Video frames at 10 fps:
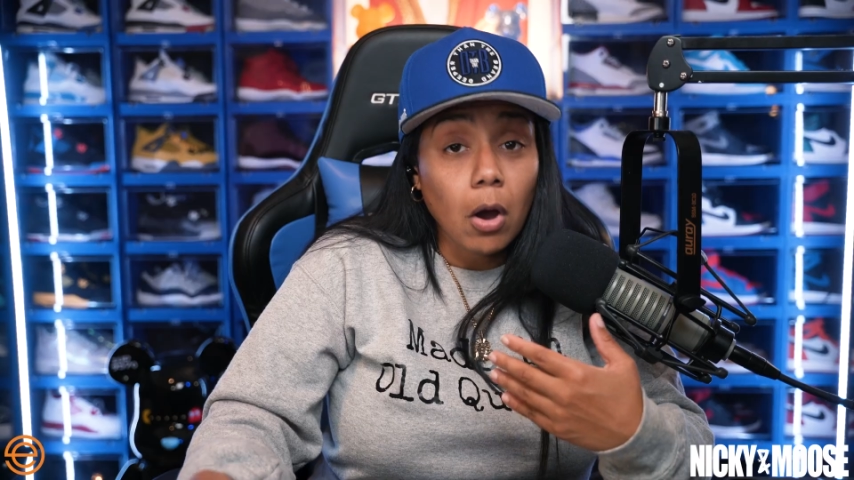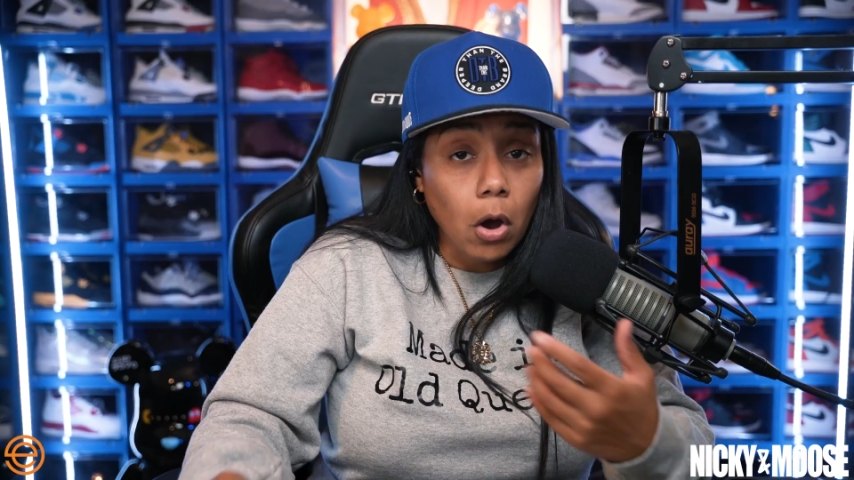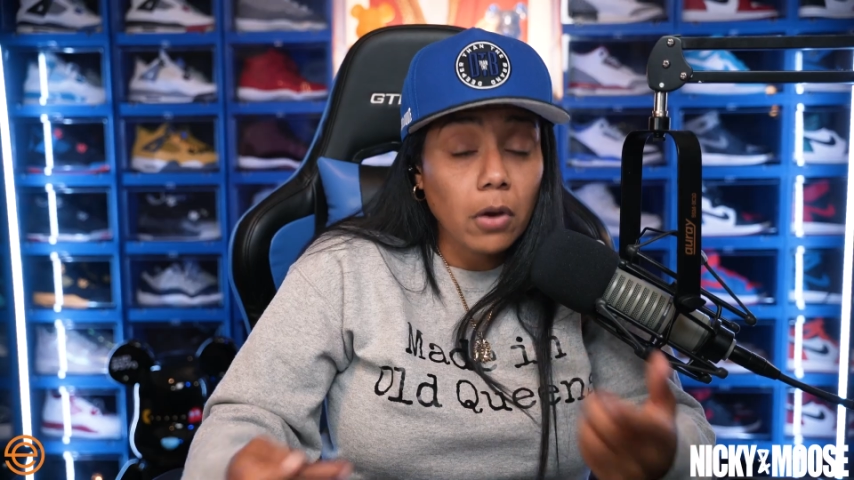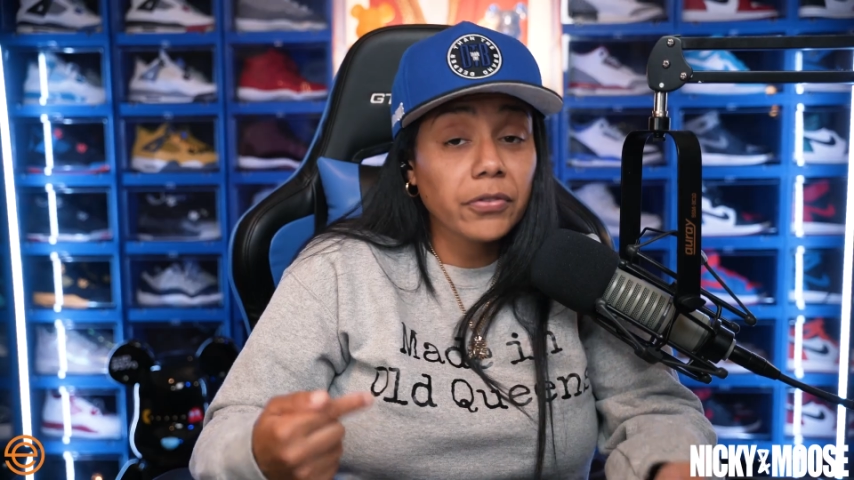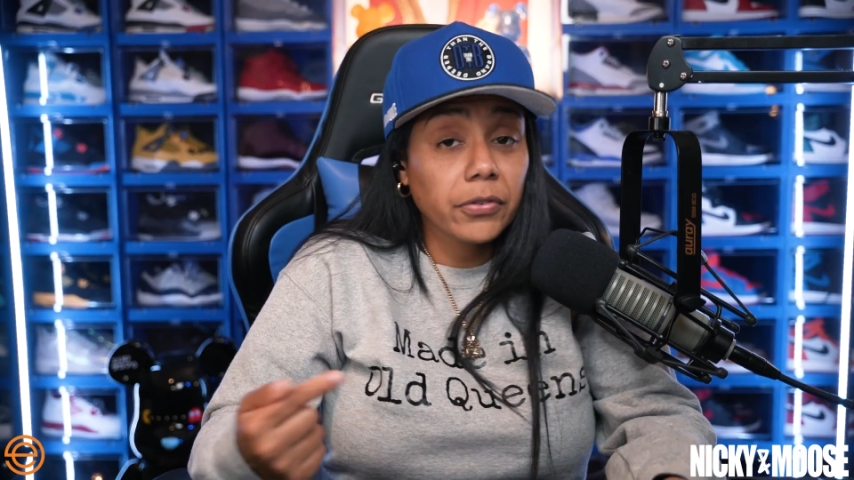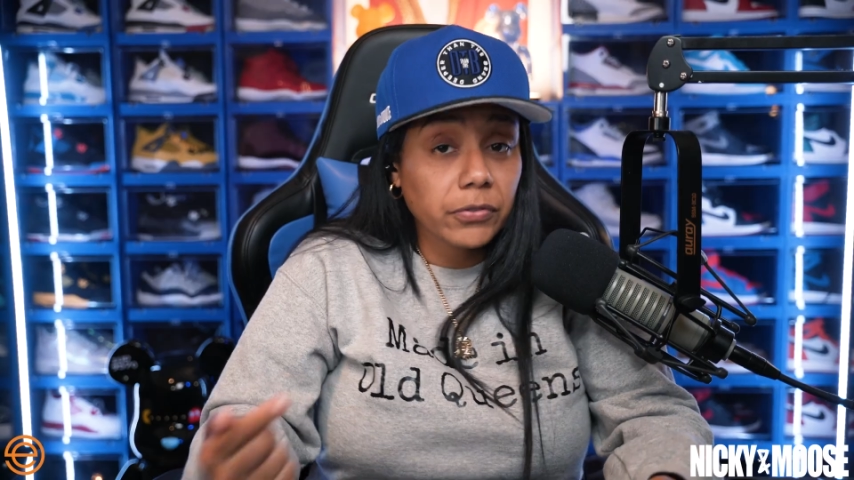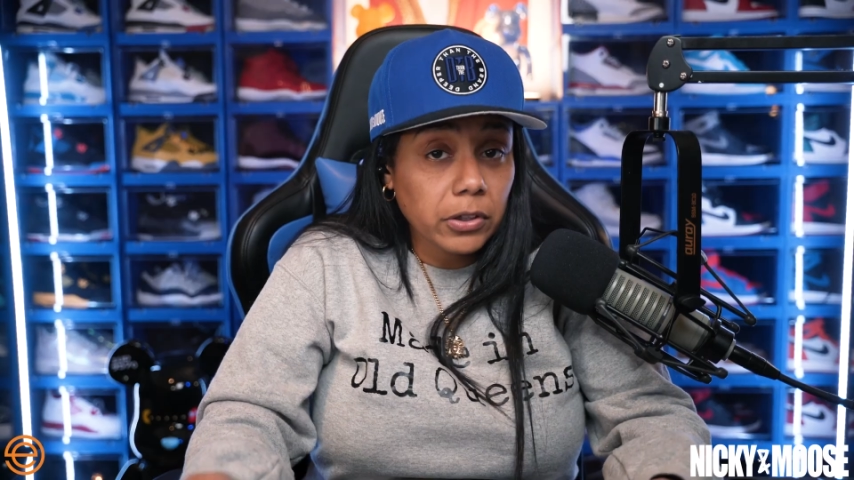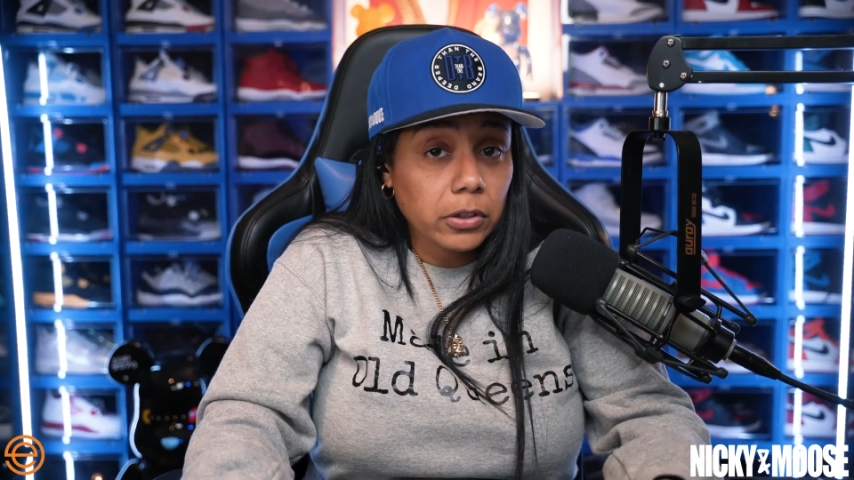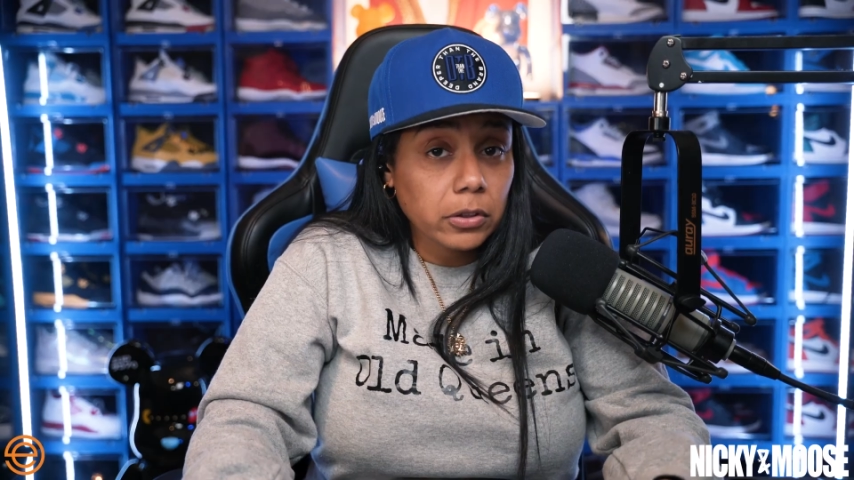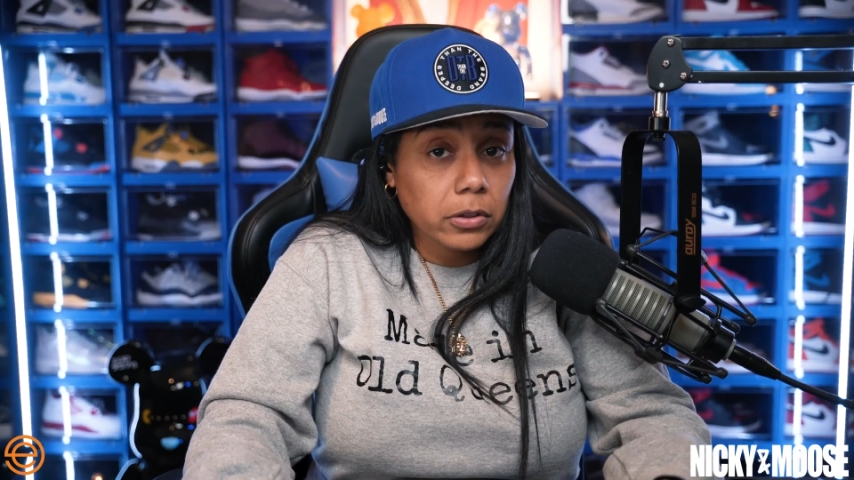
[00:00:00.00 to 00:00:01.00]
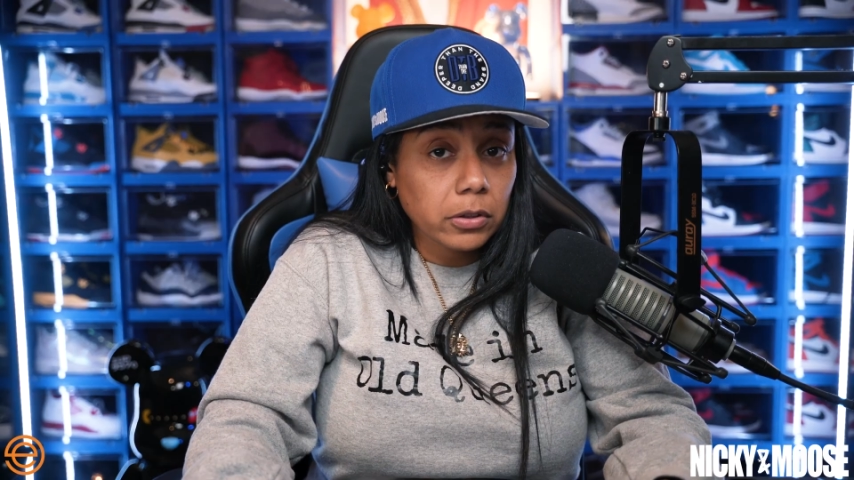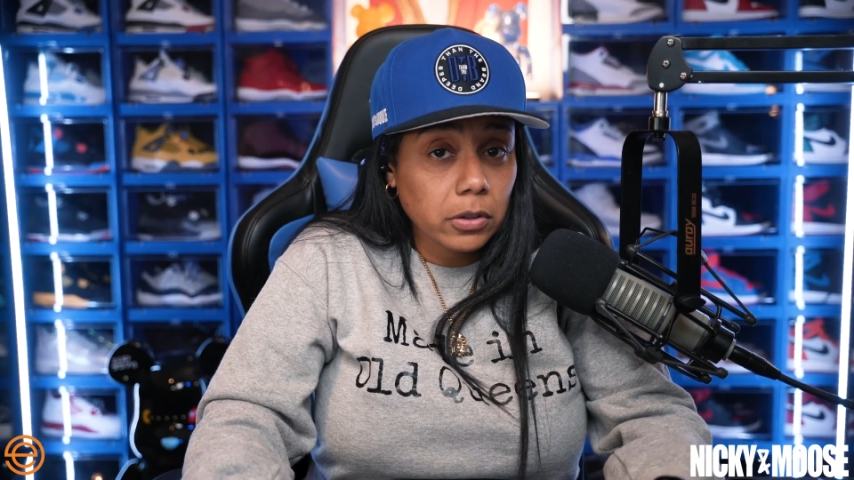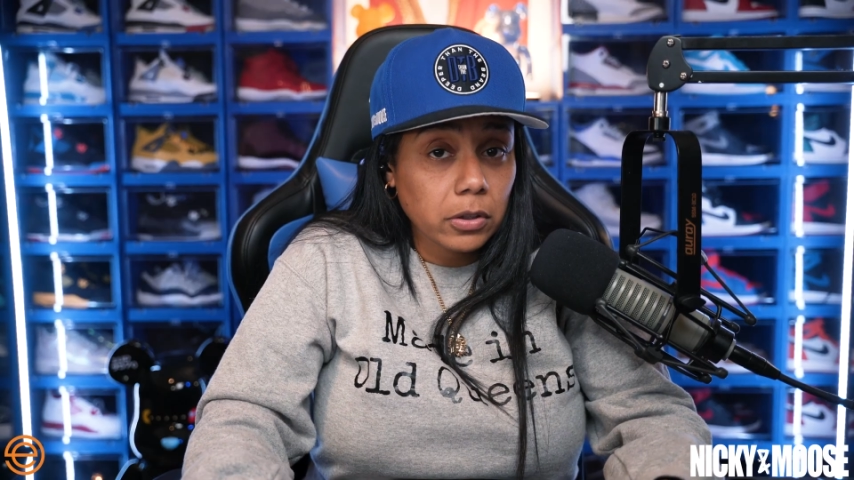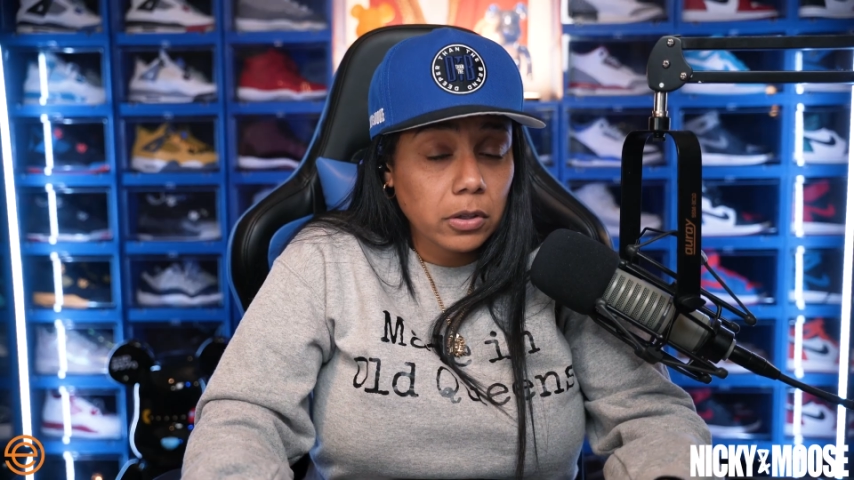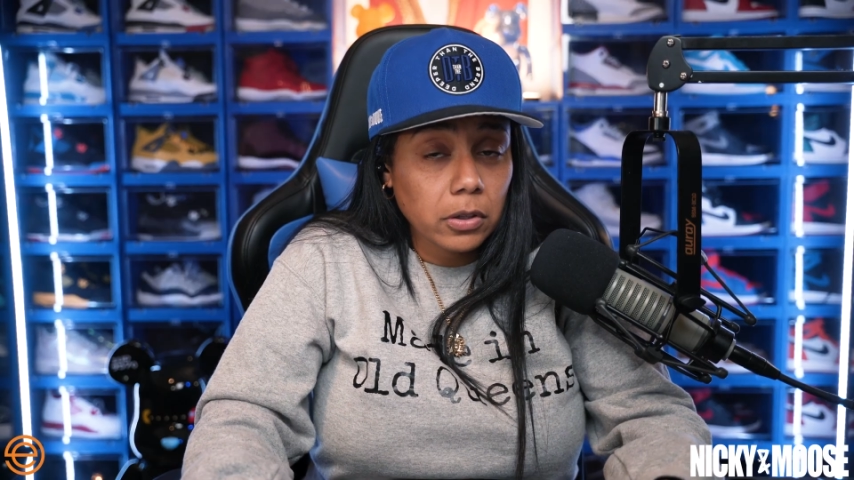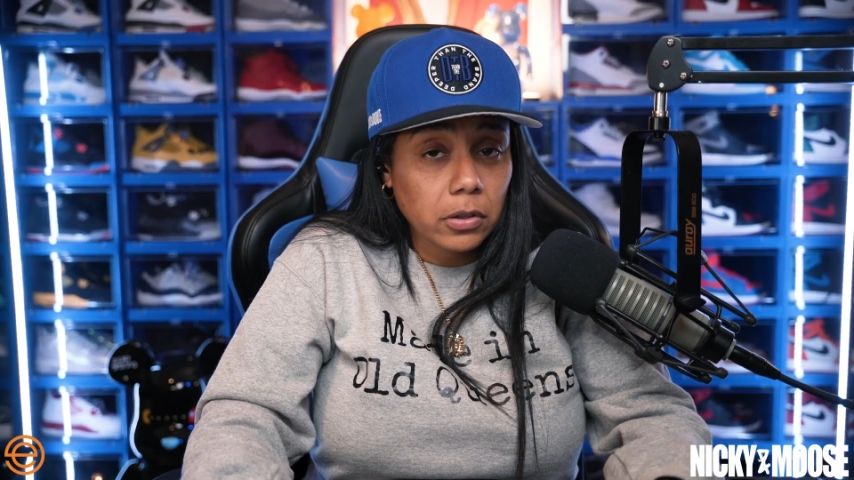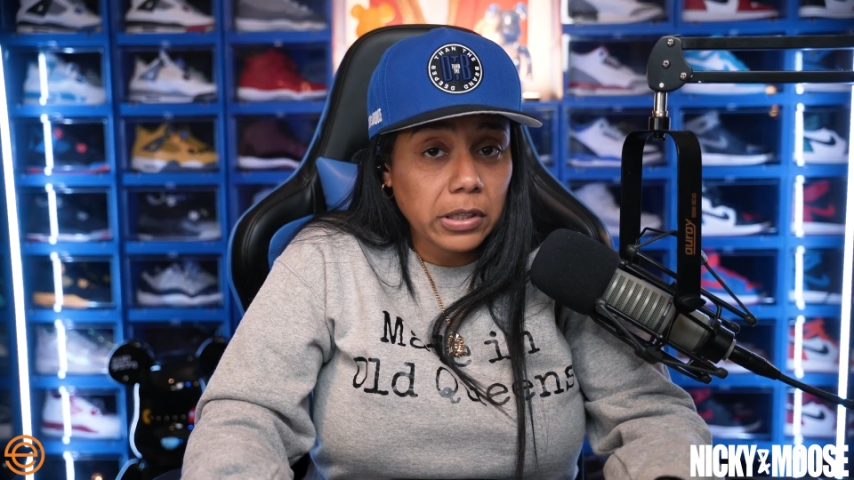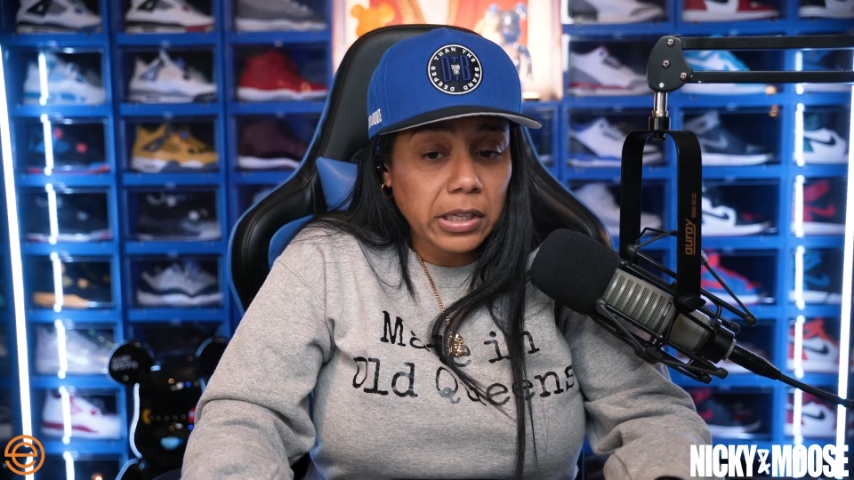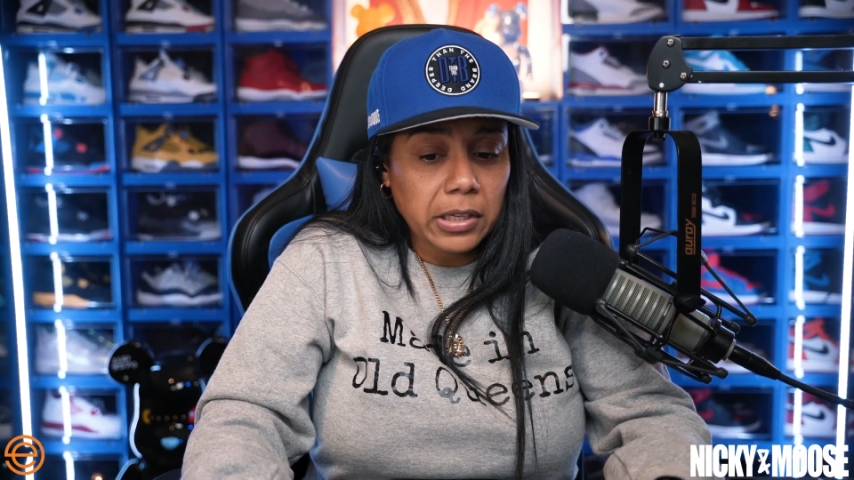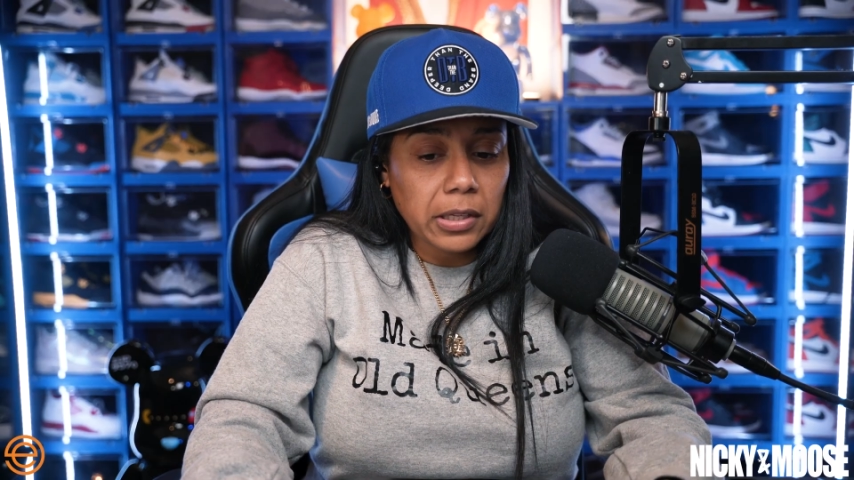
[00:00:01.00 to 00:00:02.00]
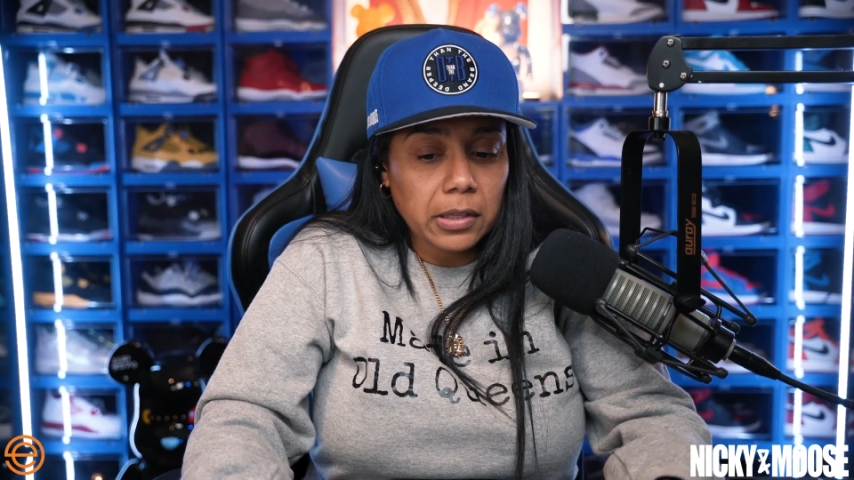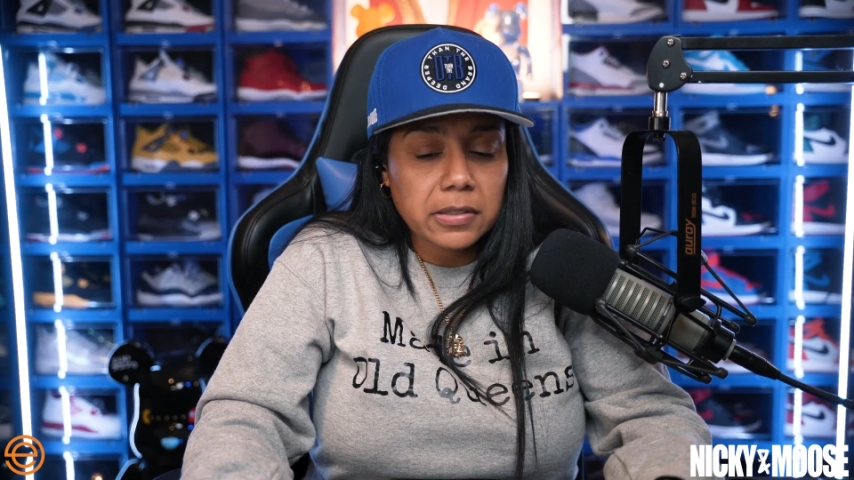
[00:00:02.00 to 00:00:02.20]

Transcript: off of the the